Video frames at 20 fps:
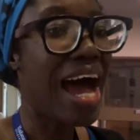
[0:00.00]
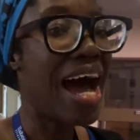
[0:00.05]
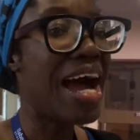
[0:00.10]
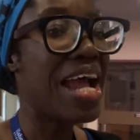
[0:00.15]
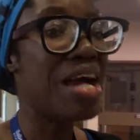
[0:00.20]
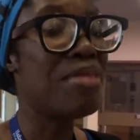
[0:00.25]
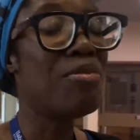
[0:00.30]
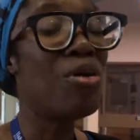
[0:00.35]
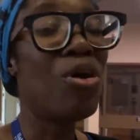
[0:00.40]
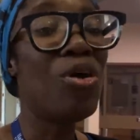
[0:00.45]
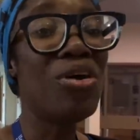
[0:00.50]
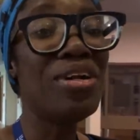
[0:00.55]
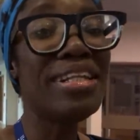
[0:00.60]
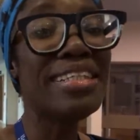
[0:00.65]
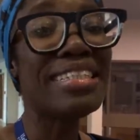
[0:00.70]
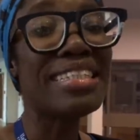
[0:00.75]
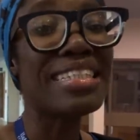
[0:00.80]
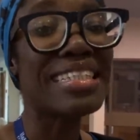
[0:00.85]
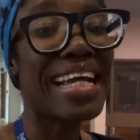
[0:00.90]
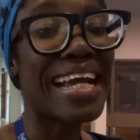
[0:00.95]
I am
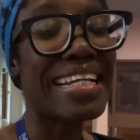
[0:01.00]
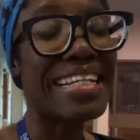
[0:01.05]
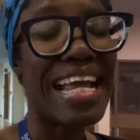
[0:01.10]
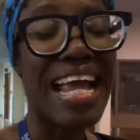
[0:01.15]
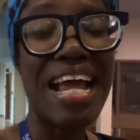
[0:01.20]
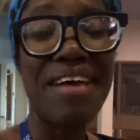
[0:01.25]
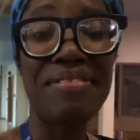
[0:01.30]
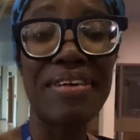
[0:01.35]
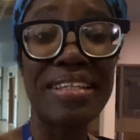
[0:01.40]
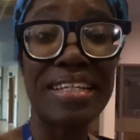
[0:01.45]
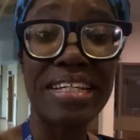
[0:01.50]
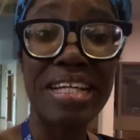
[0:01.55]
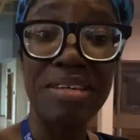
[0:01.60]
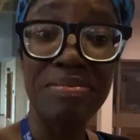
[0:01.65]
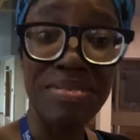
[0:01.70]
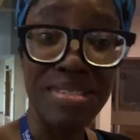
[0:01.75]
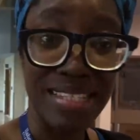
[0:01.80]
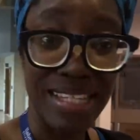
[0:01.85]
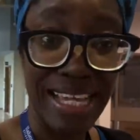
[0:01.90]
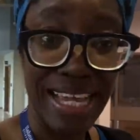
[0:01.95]
only saying everything
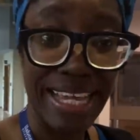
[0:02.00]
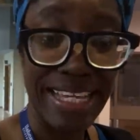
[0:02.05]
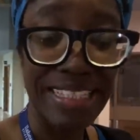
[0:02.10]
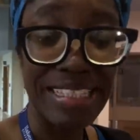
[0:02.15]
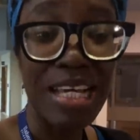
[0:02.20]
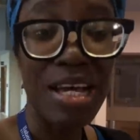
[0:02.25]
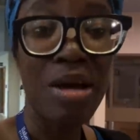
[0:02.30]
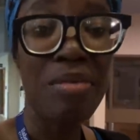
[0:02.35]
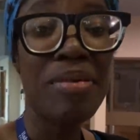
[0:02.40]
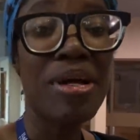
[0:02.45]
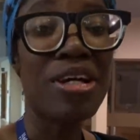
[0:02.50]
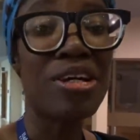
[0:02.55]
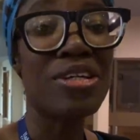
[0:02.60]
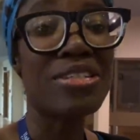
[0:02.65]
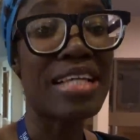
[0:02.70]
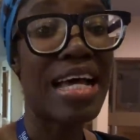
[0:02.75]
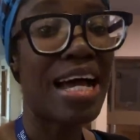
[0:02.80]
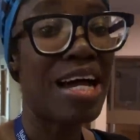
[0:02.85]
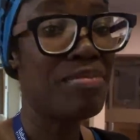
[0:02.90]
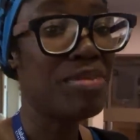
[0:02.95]
I'm saying
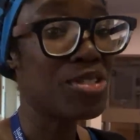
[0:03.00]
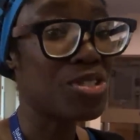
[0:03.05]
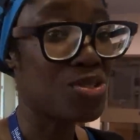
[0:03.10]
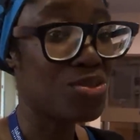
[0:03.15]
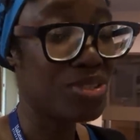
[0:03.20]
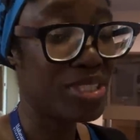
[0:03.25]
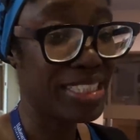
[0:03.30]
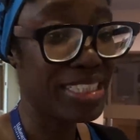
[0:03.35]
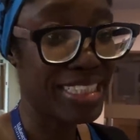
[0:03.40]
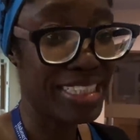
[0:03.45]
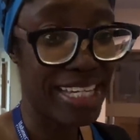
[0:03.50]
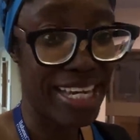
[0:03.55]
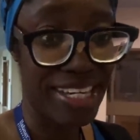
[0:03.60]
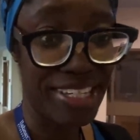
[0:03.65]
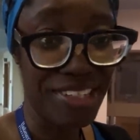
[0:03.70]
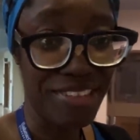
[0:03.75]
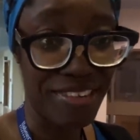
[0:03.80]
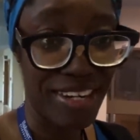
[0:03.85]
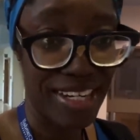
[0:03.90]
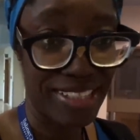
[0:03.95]
because I'm a student here
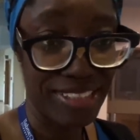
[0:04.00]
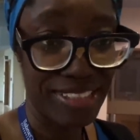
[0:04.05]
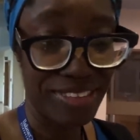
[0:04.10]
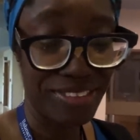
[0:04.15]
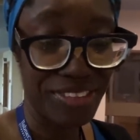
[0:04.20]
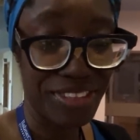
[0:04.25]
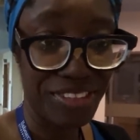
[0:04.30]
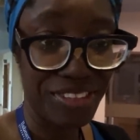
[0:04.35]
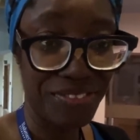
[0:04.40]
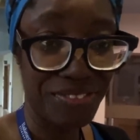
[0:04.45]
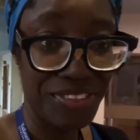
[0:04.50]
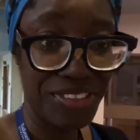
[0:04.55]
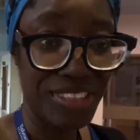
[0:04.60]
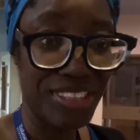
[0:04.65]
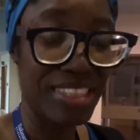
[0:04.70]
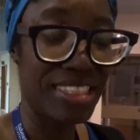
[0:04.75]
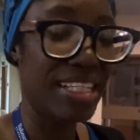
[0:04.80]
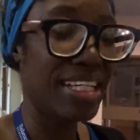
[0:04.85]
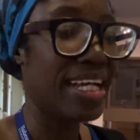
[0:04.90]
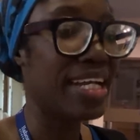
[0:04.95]
in Crandall
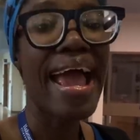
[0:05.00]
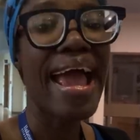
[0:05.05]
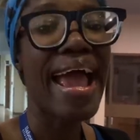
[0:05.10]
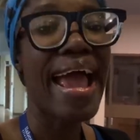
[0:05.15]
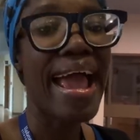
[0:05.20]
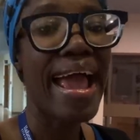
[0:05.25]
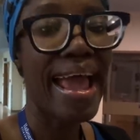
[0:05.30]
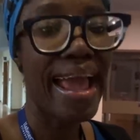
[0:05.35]
University in